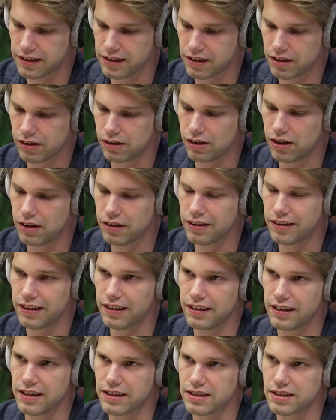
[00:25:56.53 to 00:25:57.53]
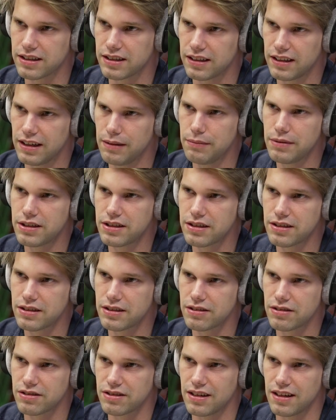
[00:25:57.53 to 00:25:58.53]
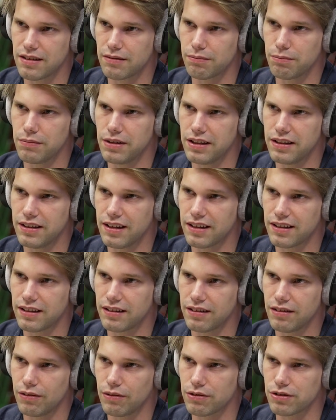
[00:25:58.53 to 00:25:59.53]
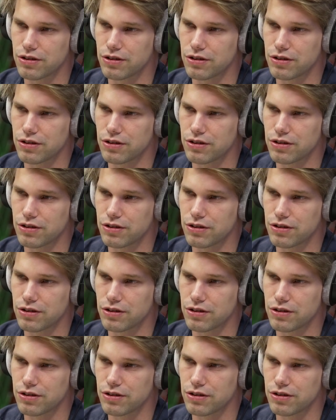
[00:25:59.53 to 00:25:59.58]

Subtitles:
are loaded in as images? Does that mean that also